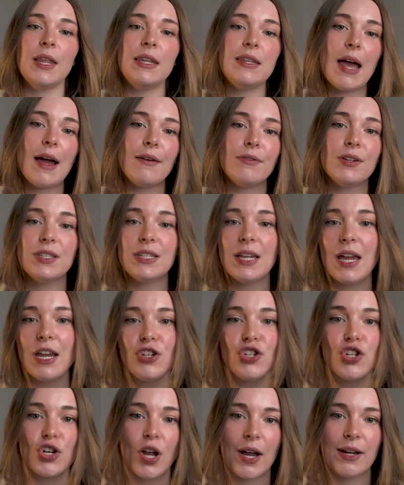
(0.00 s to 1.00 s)
The
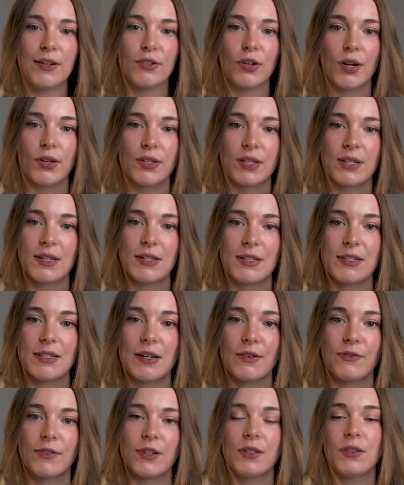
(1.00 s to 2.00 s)
navigation hierarchy is
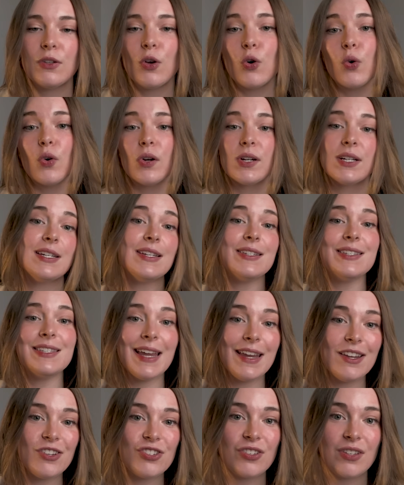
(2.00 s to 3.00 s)
different. The
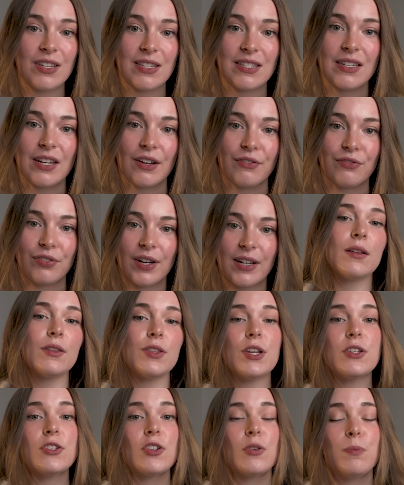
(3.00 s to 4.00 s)
organization is different.
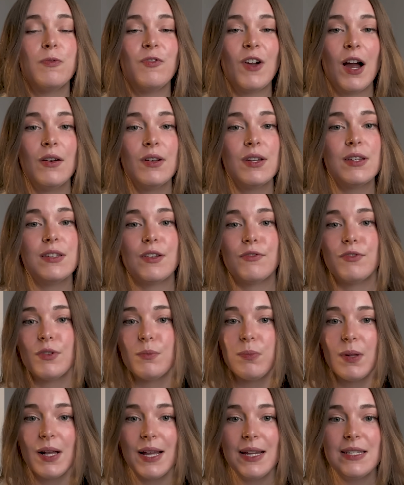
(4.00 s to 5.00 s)
Things are found in
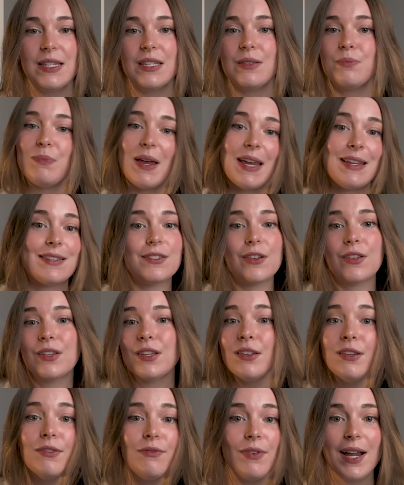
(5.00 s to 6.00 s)
different places based on
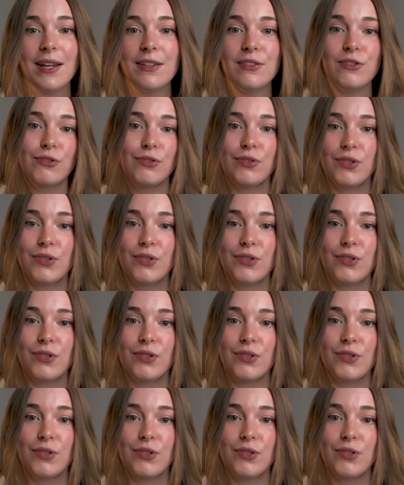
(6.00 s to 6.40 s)
the device you're